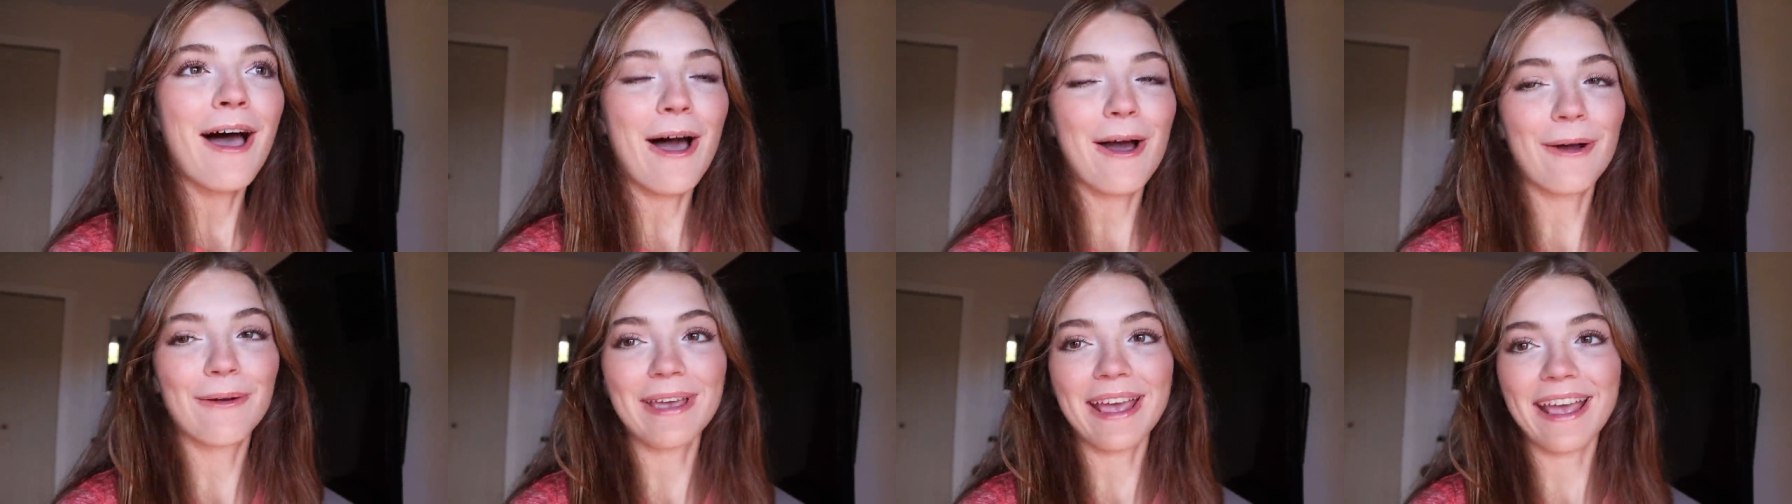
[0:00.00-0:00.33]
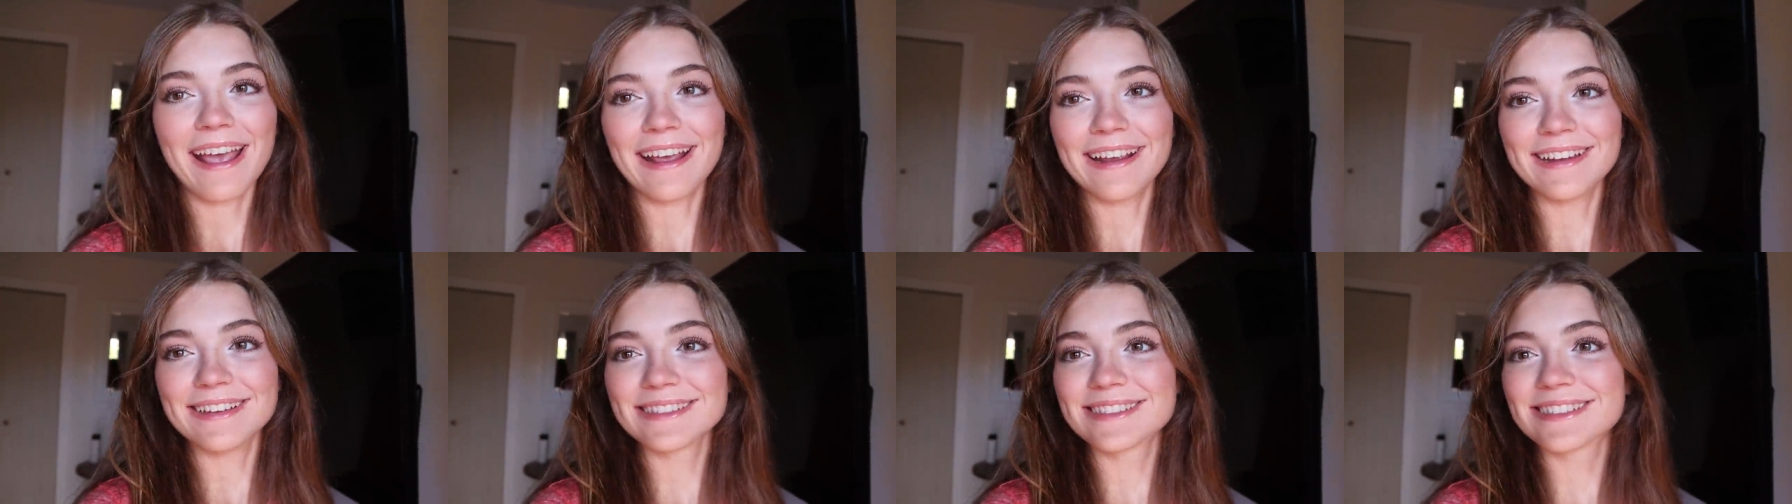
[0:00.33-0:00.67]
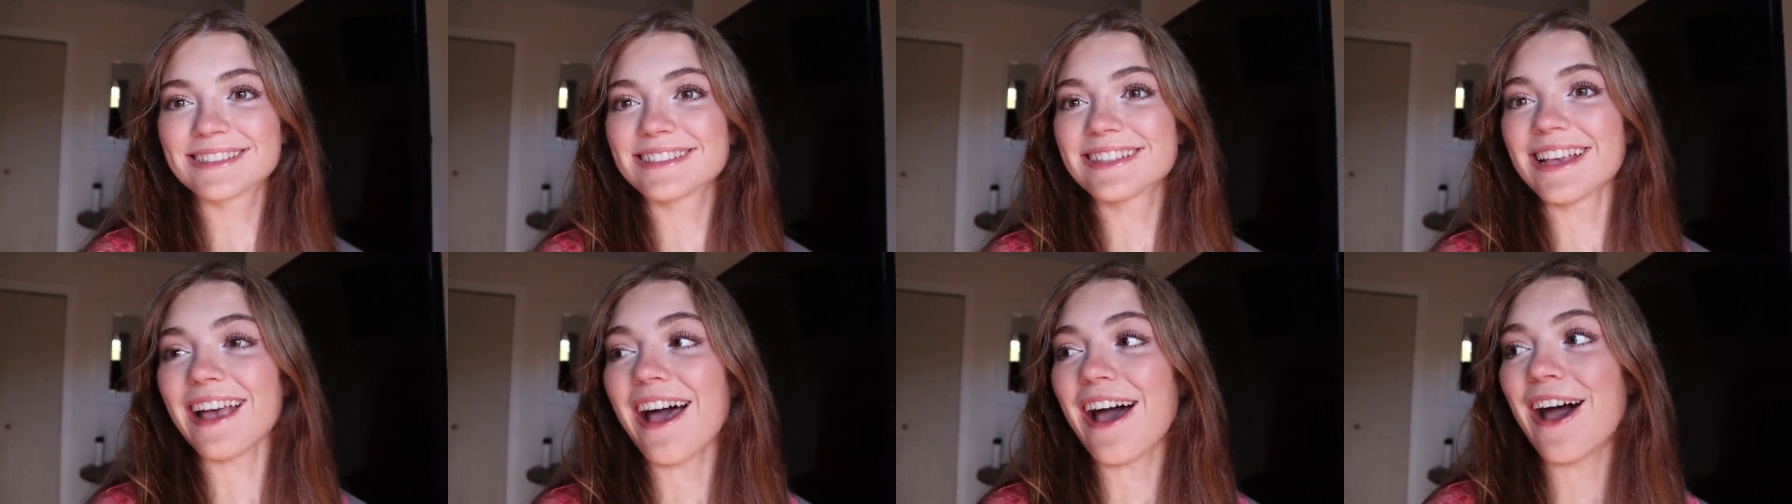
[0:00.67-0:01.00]
Okay,
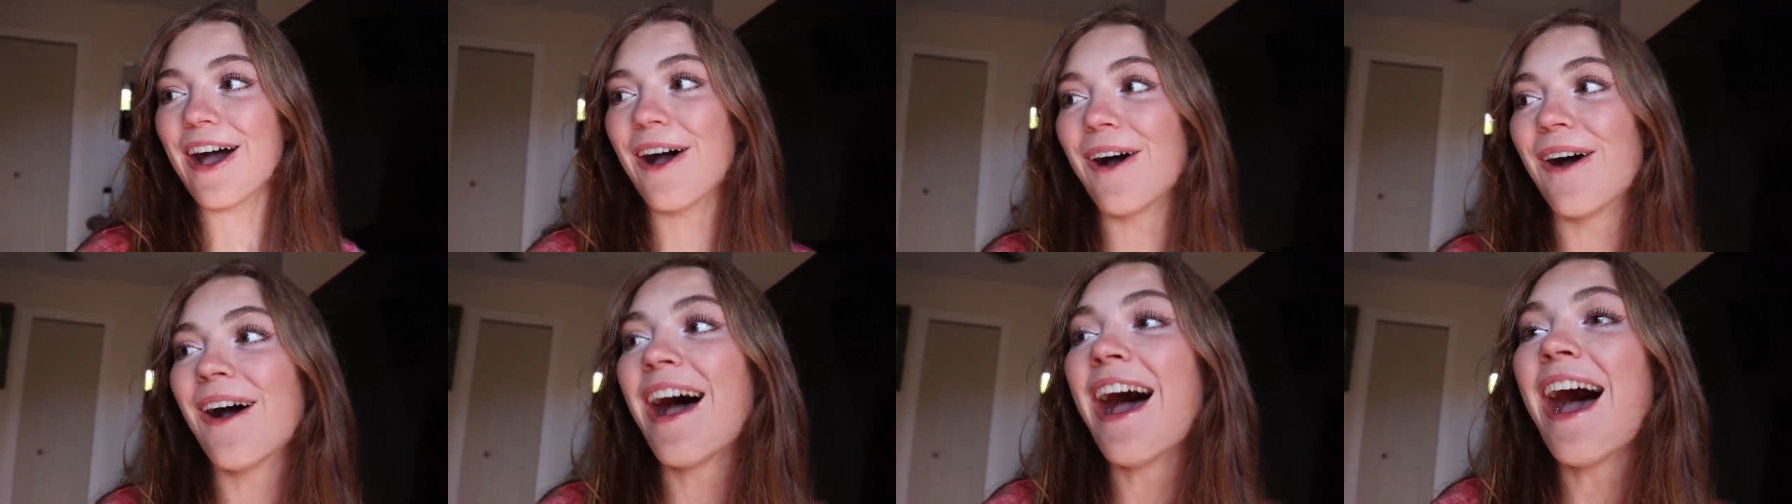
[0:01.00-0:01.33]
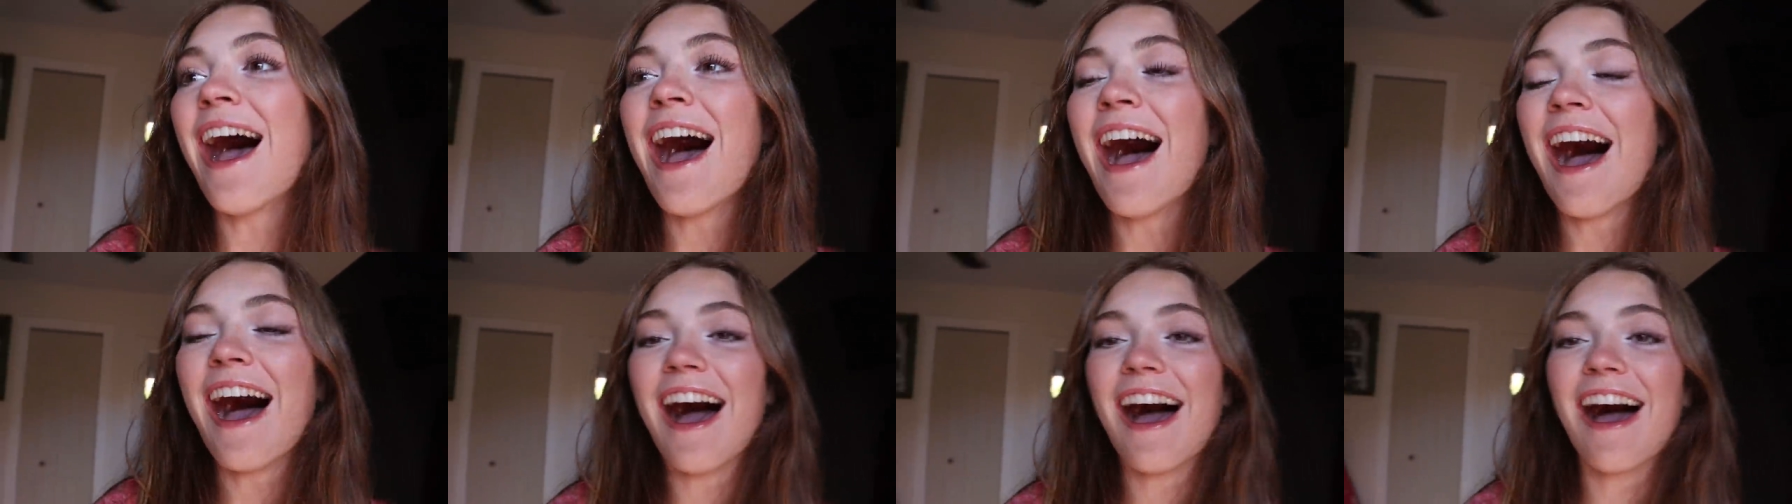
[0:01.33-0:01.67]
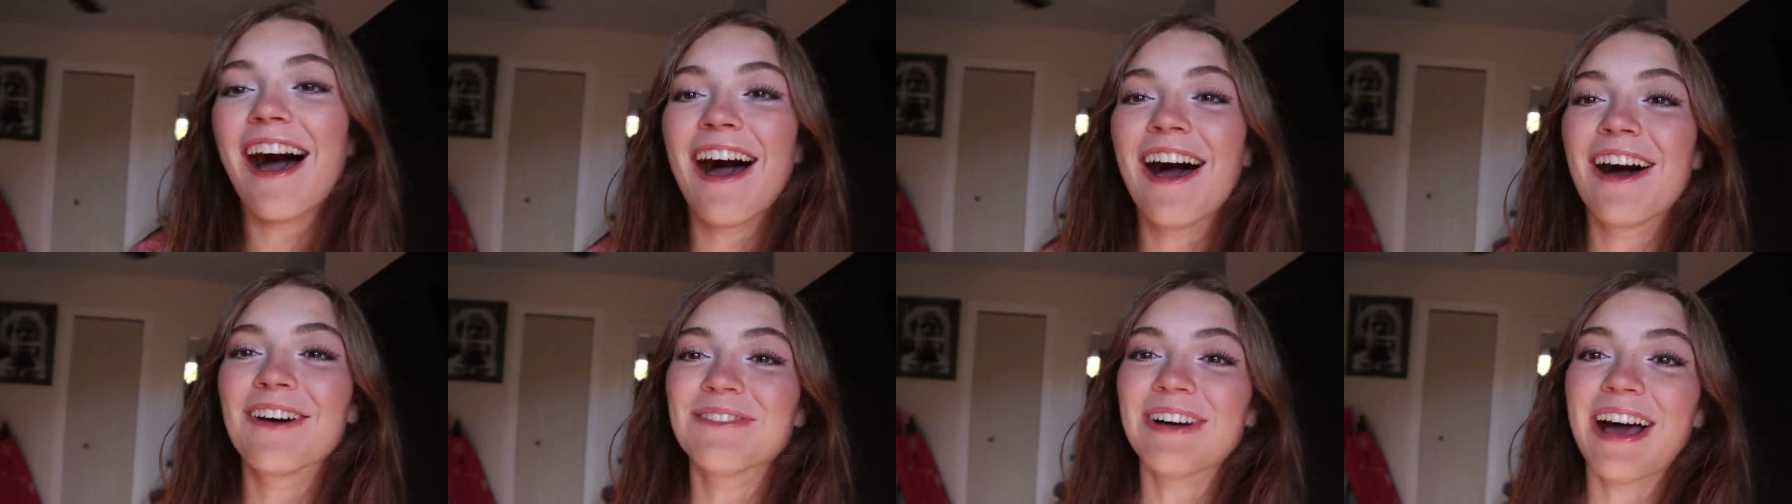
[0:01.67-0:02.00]
so
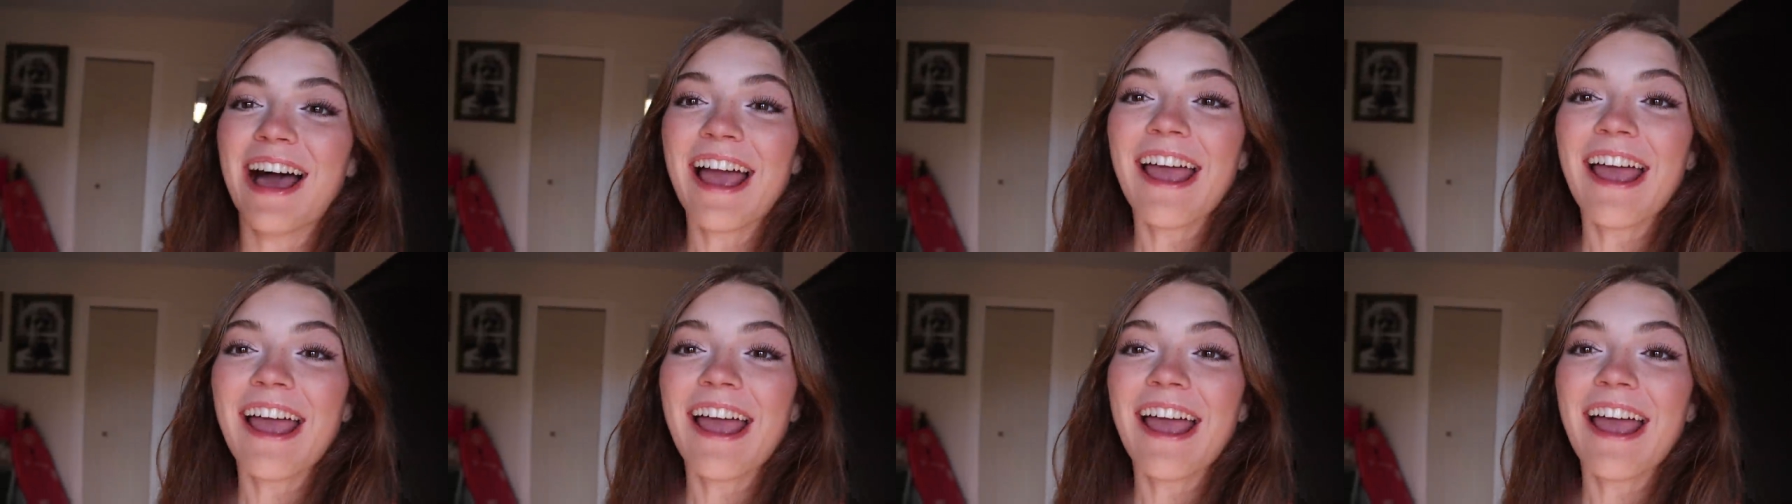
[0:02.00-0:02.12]
um,